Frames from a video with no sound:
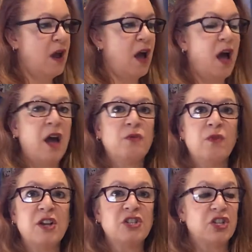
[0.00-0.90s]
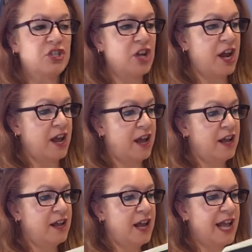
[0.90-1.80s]
On Rosh Hashanah,
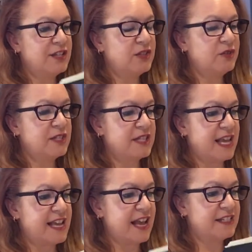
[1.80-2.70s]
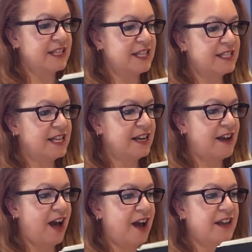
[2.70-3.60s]
as soon as they get to the
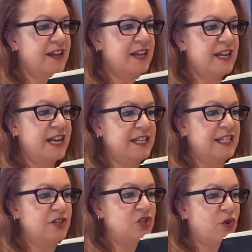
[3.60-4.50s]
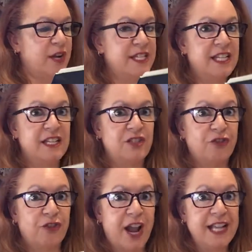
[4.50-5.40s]
synagogue, Izzy joins his
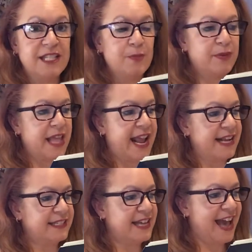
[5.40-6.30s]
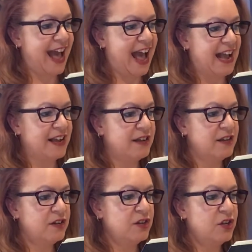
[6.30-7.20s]
friends playing tag.
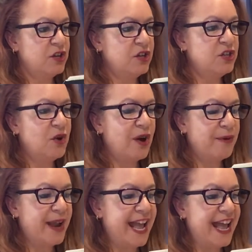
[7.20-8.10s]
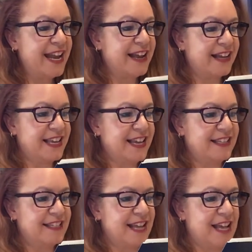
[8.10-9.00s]
"You're it," a
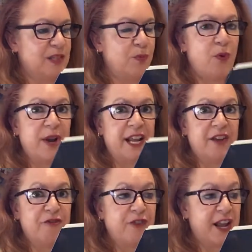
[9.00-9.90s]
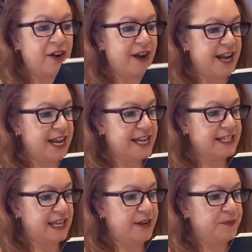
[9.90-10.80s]
kid says, pointing a finger at
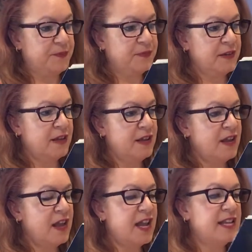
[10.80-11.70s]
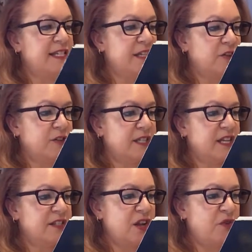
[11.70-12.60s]
Izzy. Izzy looks at
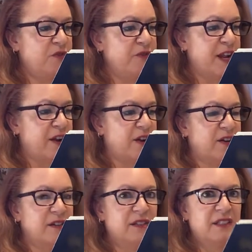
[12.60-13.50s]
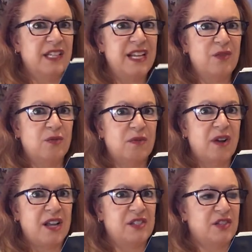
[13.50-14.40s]
his own finger. He
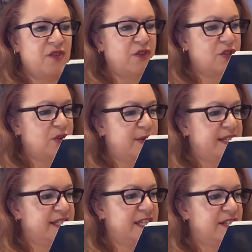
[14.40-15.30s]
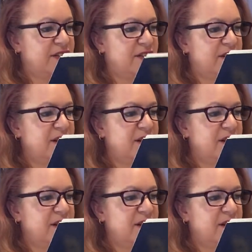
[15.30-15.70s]
runs over to his sister.